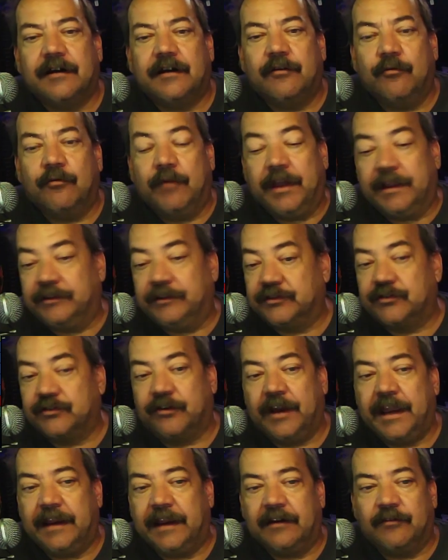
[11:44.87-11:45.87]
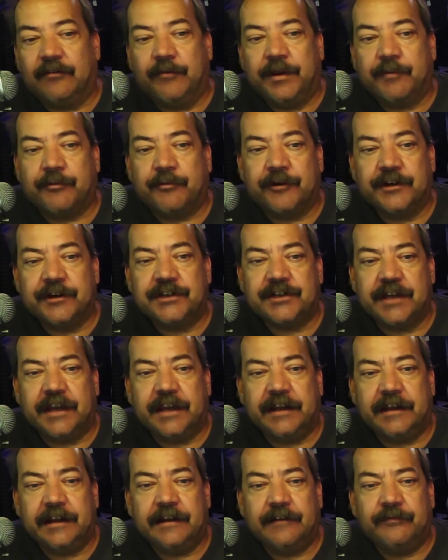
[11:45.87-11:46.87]
it's great. We
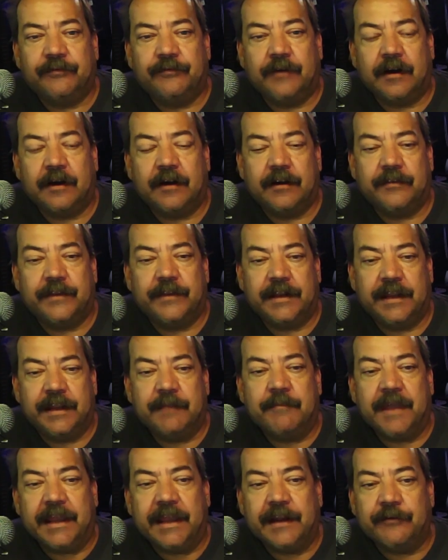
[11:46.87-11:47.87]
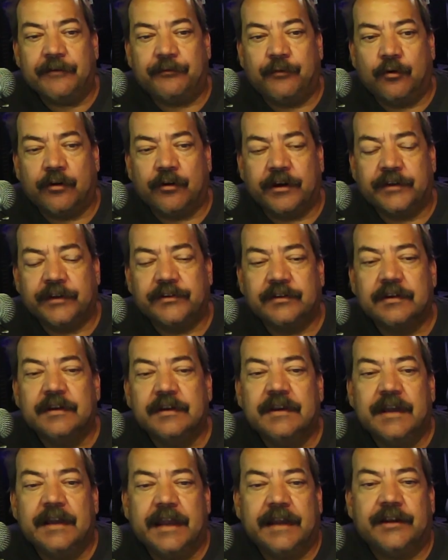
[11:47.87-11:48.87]
appreciate it that he made it for us.
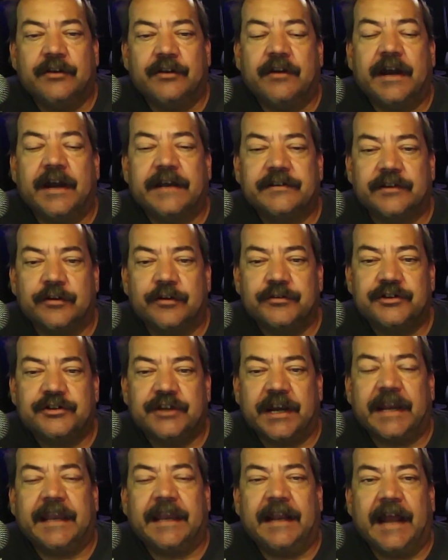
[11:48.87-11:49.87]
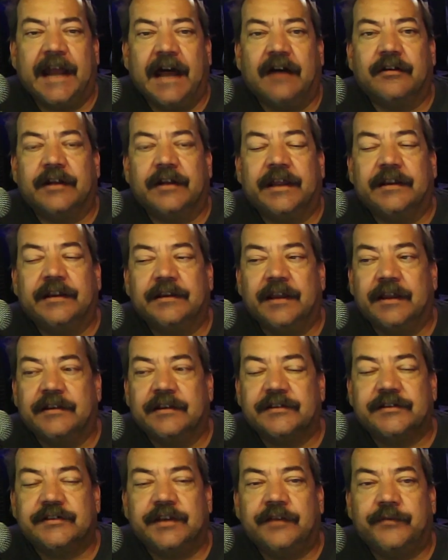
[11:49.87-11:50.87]
And you guys go check it out and
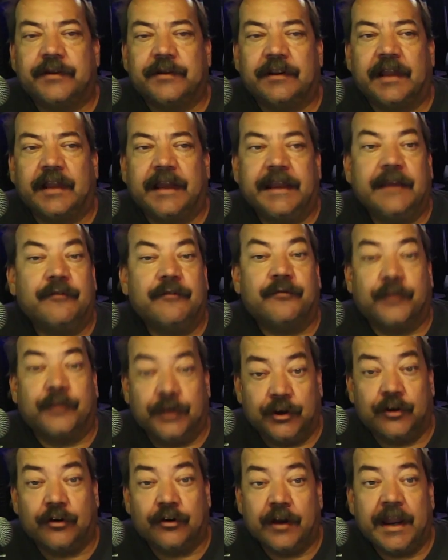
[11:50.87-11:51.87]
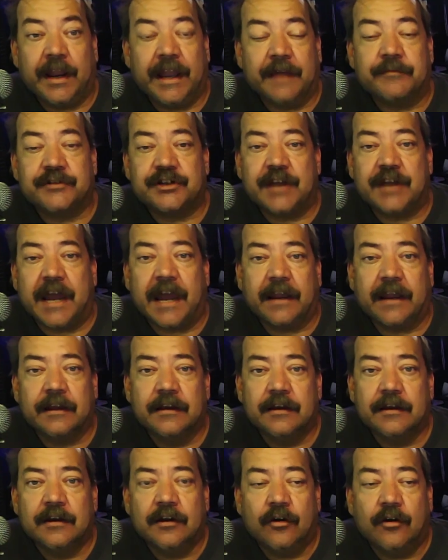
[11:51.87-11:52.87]
see if you like it for your ham shack.
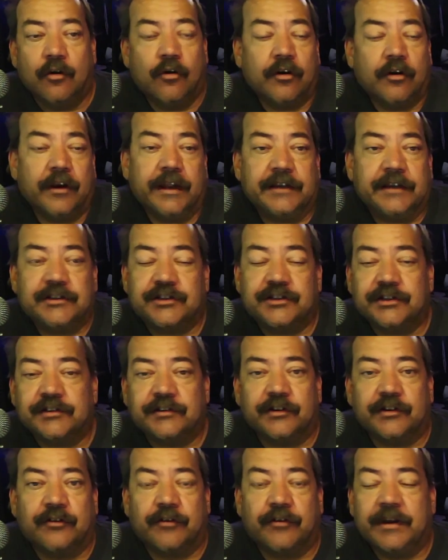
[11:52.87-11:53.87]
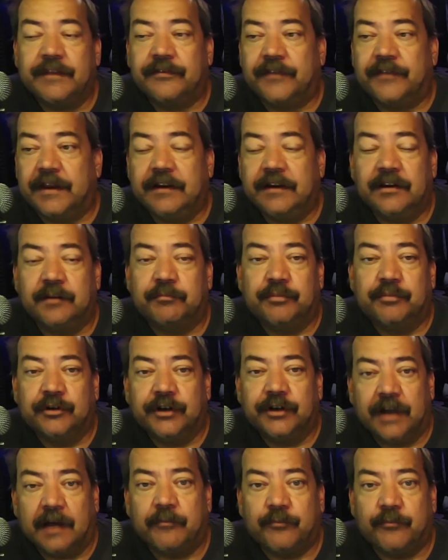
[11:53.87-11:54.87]
Or it's just a great thing to
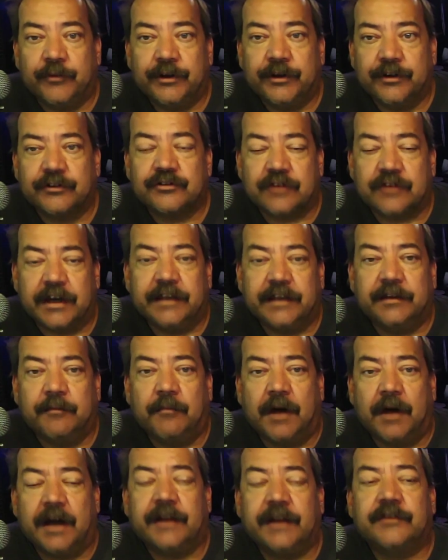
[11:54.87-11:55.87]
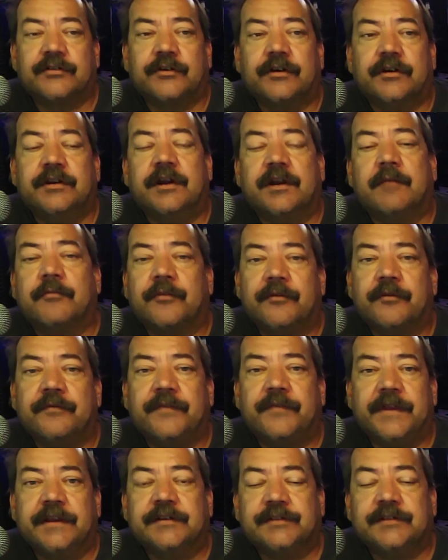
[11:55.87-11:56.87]
put up when you're trying to monitor a number of
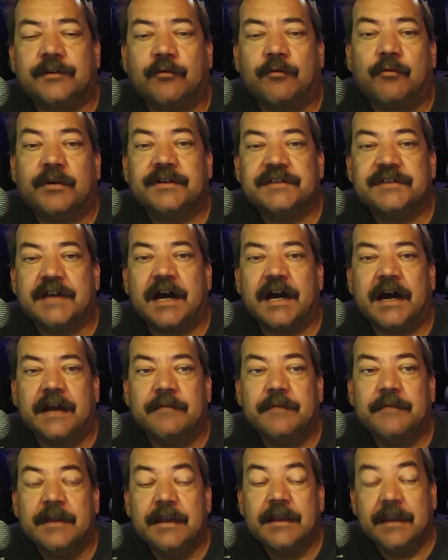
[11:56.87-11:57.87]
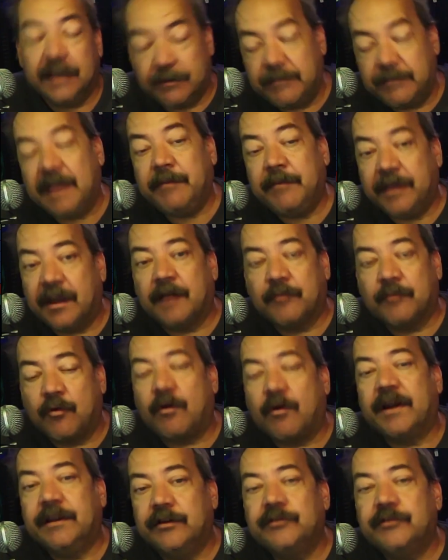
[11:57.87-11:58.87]
things at one time. It may become
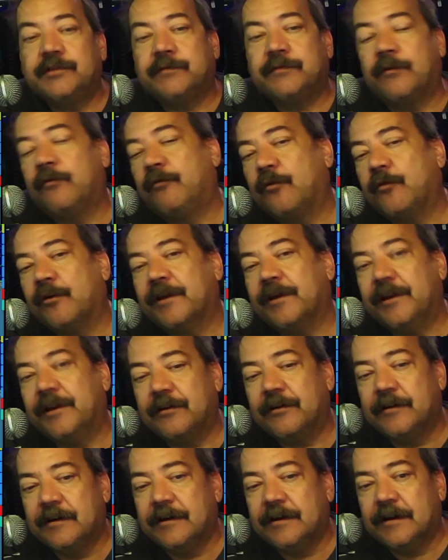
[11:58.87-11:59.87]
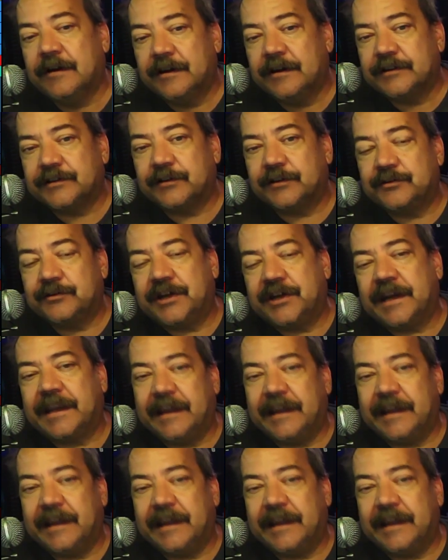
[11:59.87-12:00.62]
quite useful for you. So check it